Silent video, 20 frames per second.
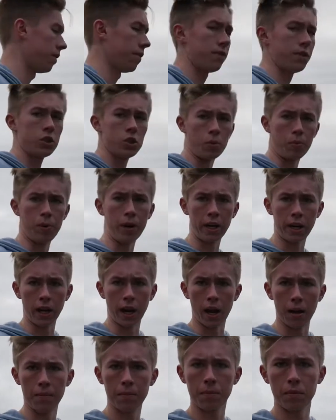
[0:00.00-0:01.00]
fish will pick it
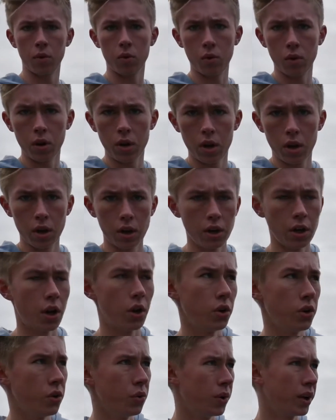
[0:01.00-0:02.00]
up. You
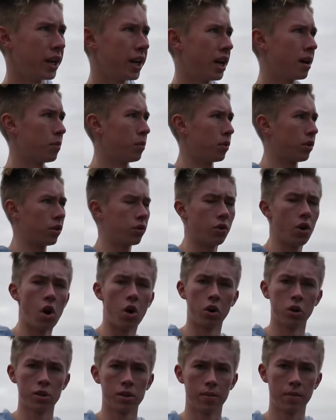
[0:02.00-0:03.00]
know, you rig it up with a crawl
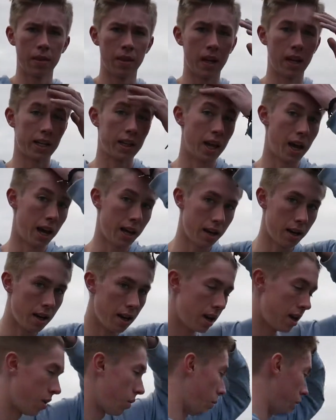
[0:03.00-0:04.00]
or something like that,
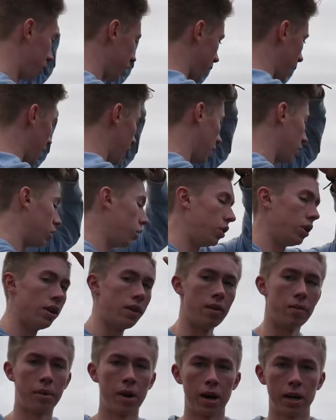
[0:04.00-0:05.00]
which they included
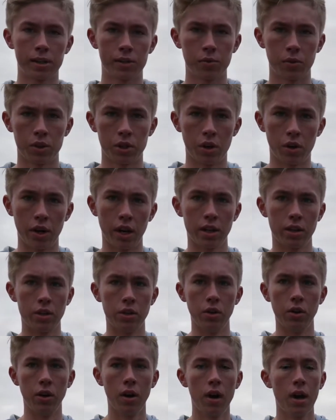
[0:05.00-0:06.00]
in the box, which I'll get
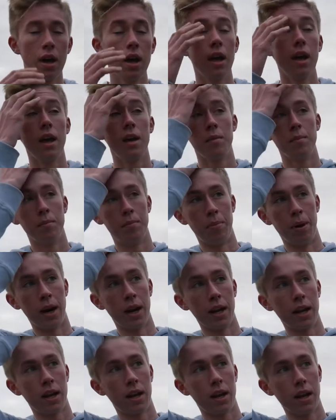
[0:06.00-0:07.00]
to.
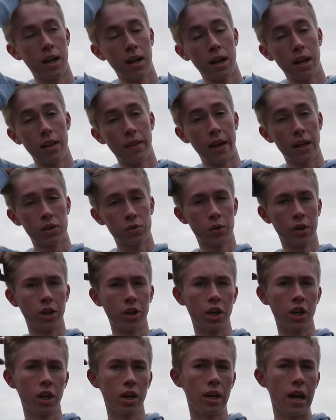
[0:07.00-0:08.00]
But that's really
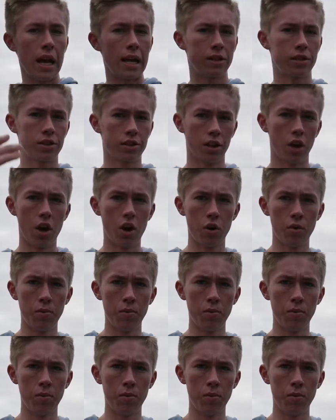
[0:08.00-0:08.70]
good, slow